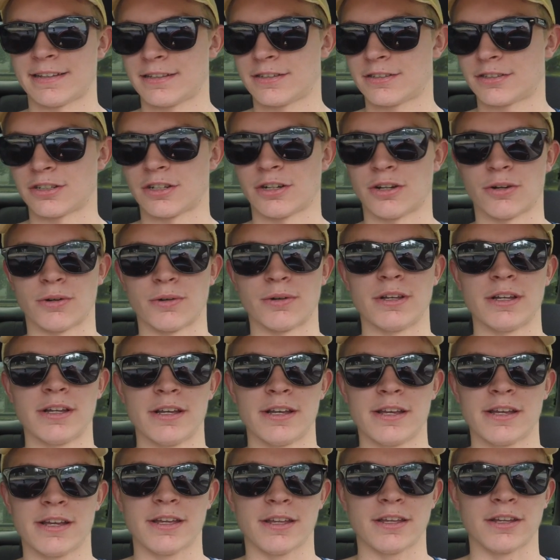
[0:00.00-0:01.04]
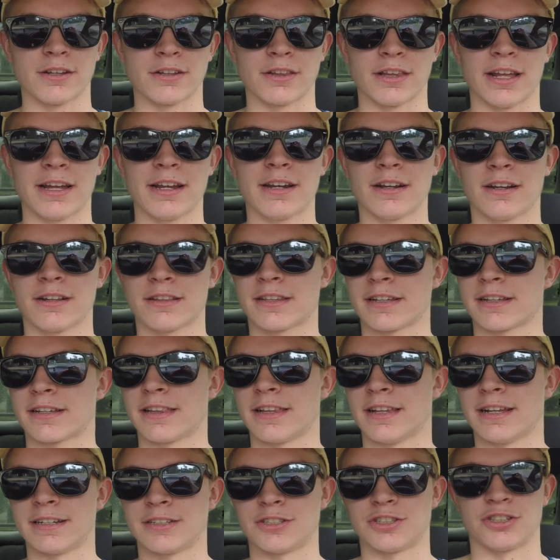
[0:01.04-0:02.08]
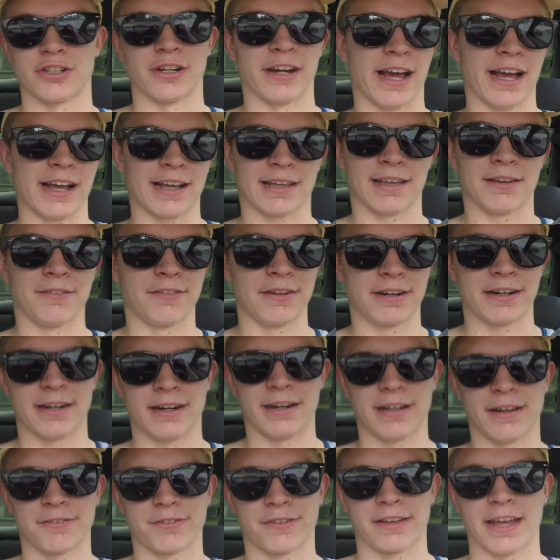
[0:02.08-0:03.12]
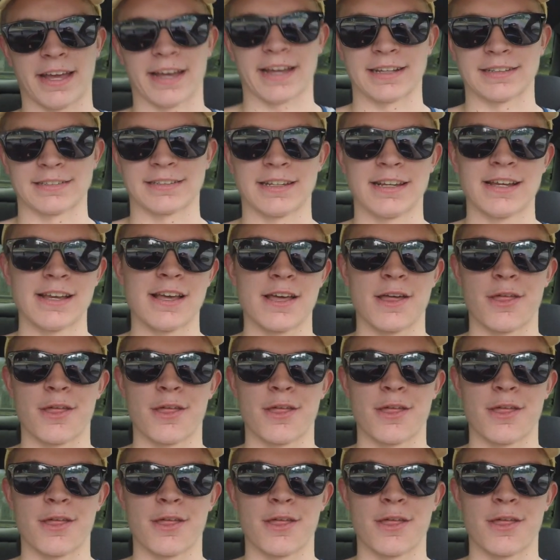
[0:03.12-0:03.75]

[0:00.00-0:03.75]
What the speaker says: so you're letting off the clutch, you're not giving it enough gas,